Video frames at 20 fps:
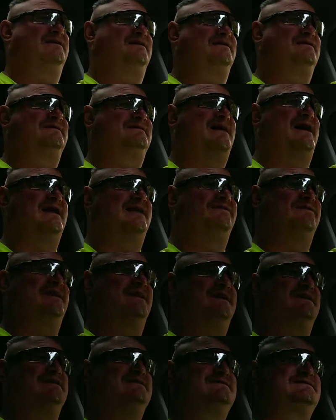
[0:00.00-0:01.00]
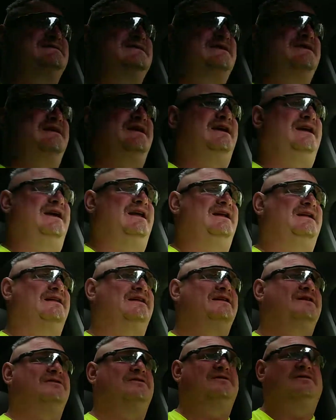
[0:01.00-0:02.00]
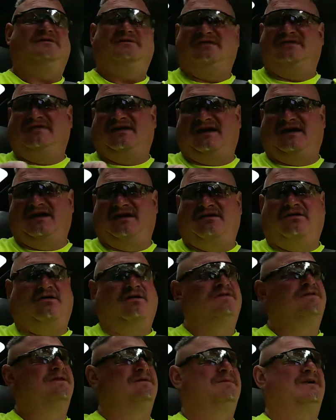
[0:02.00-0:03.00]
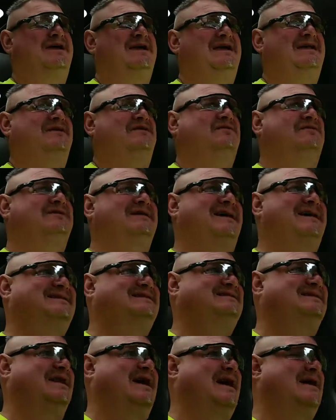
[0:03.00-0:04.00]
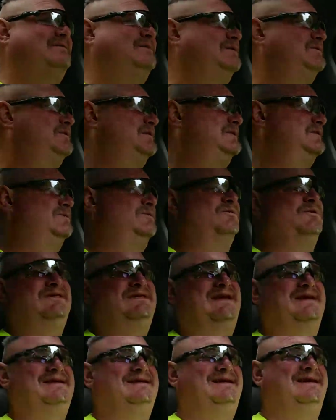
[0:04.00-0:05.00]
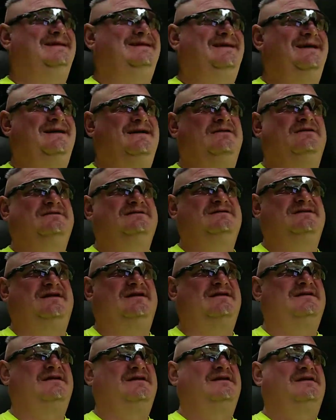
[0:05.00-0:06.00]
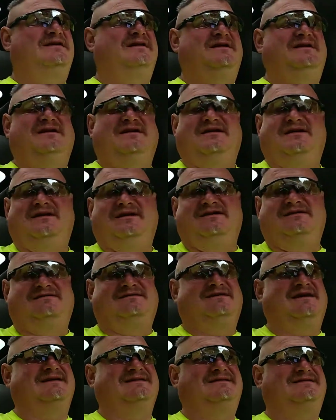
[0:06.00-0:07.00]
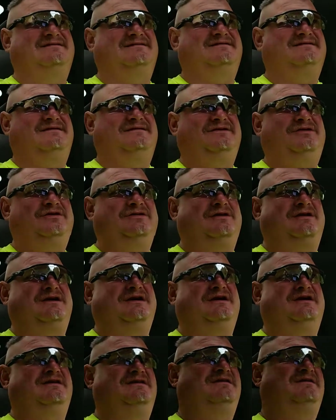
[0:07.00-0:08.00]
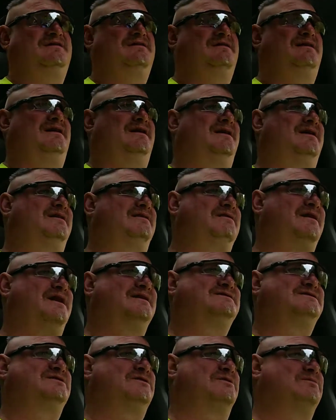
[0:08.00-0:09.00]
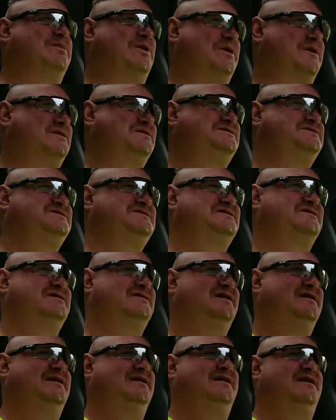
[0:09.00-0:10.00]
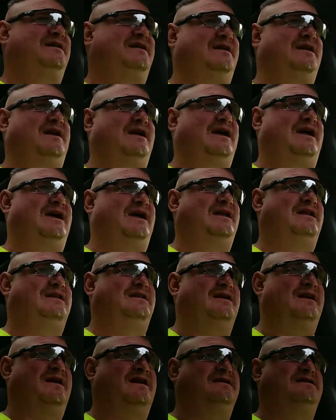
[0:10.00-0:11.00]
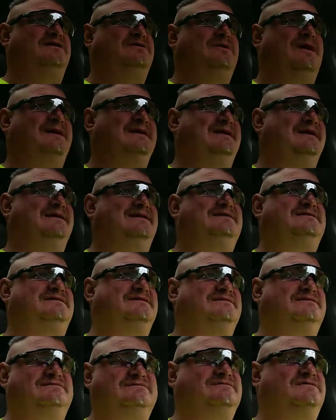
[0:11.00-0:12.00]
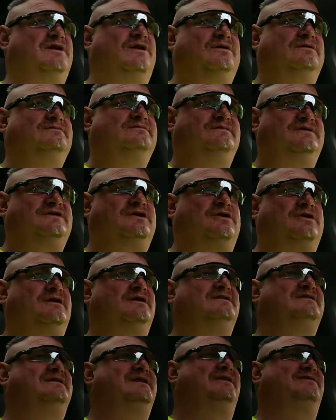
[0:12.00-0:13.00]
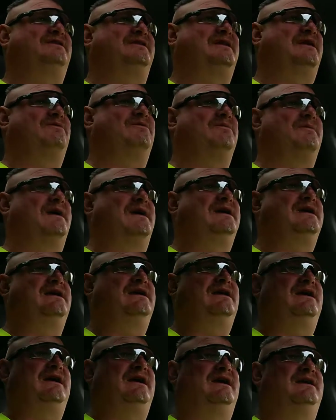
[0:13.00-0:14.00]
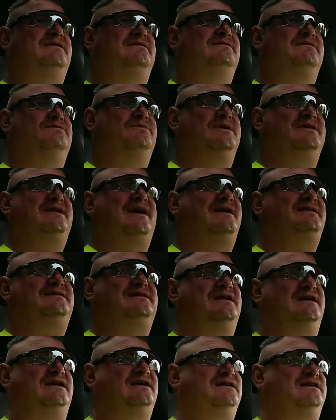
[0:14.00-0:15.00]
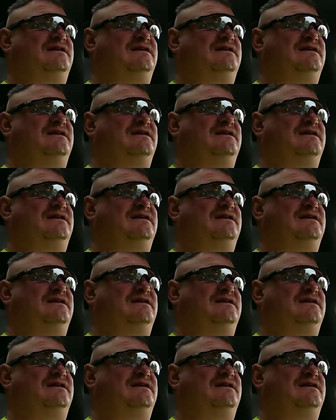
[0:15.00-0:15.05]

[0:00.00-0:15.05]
side of things in a little thing called the Mechanical Test Lab. And what they did there is they took garage door parts and new ideas and current stuff that they were making, and we tested it,